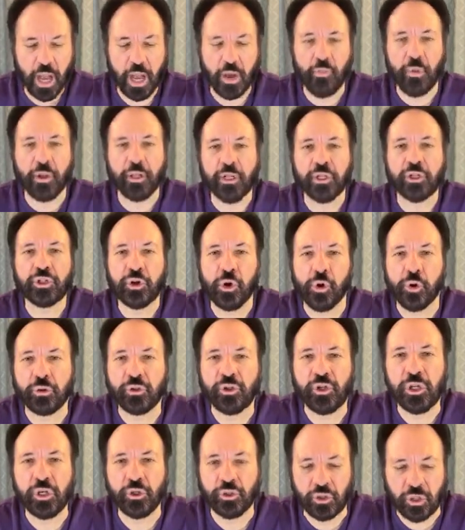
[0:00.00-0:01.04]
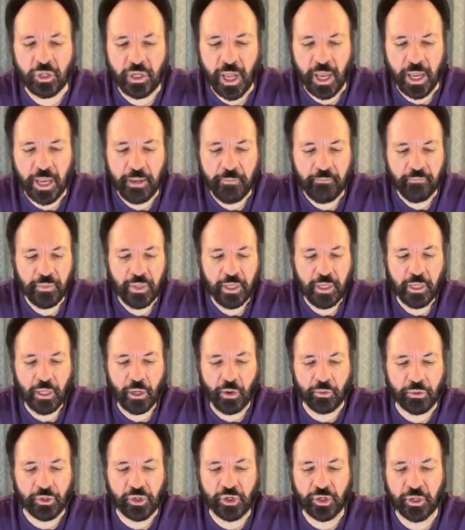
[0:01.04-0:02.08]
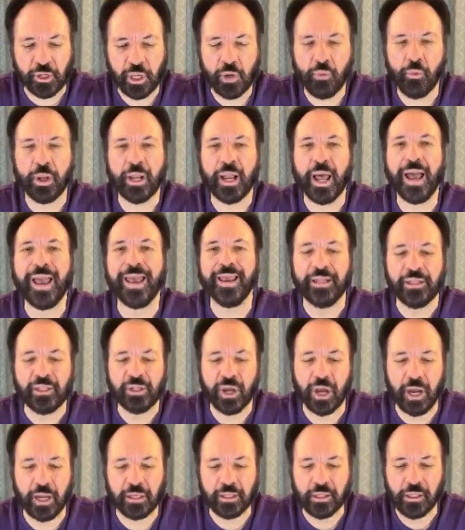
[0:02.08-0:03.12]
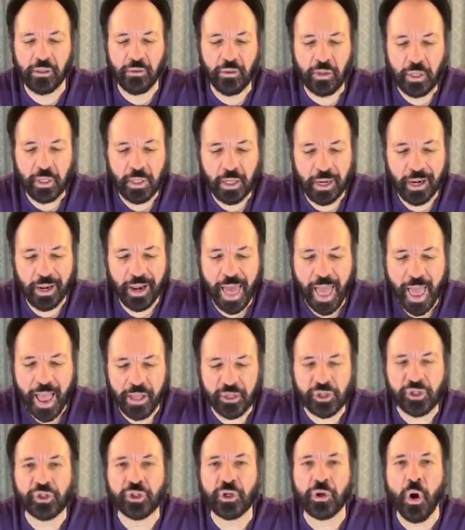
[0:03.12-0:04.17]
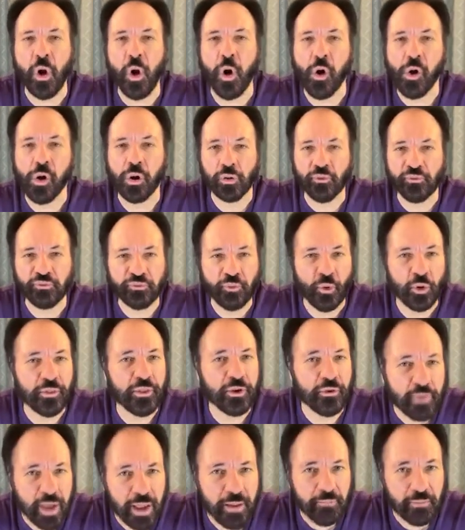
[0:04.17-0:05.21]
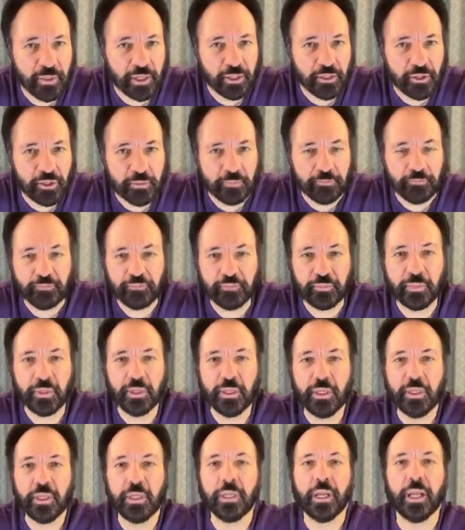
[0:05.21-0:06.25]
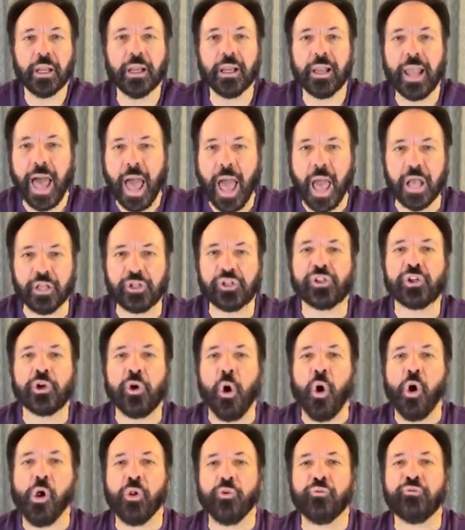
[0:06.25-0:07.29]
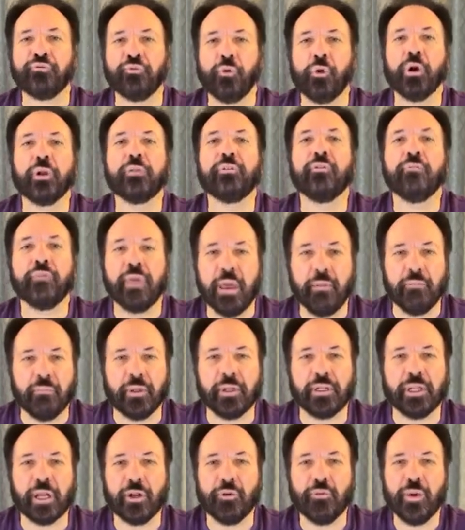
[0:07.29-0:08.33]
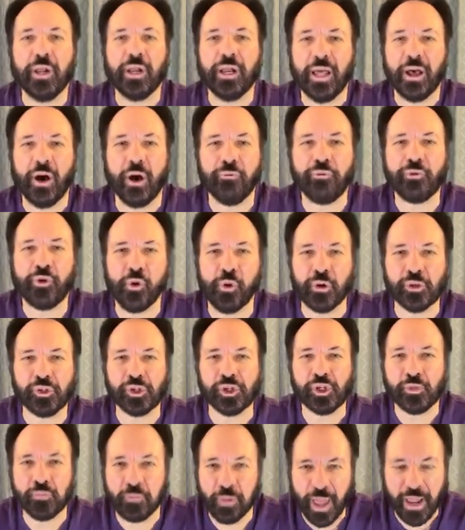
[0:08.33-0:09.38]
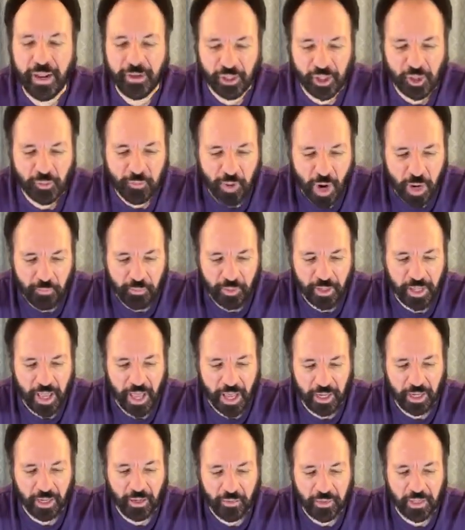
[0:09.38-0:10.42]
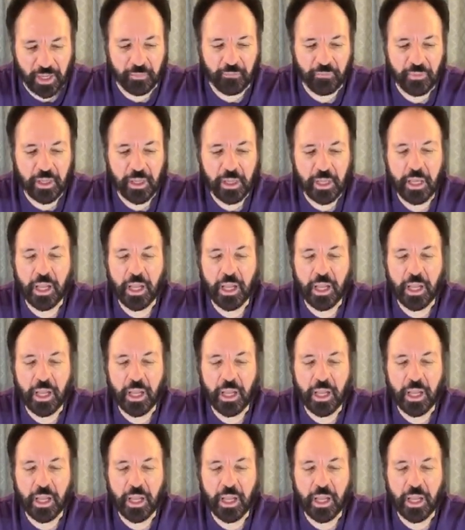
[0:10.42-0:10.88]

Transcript: I want to talk to you today concerning what I entitle Last Call for the Remnant. Last Call for the Remnant, and we'll, of course, explain this properly. Hallelujah.